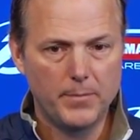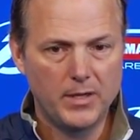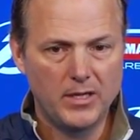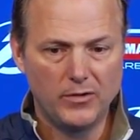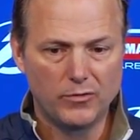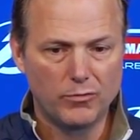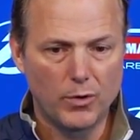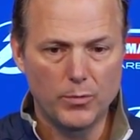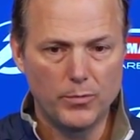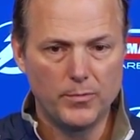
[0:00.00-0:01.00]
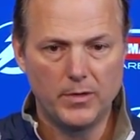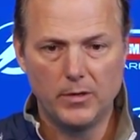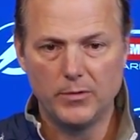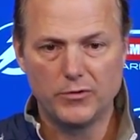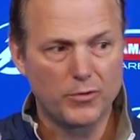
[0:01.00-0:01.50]
He's grown, you
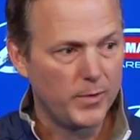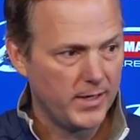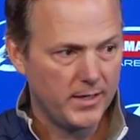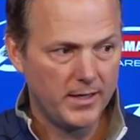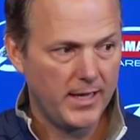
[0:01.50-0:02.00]
know, he's growing into the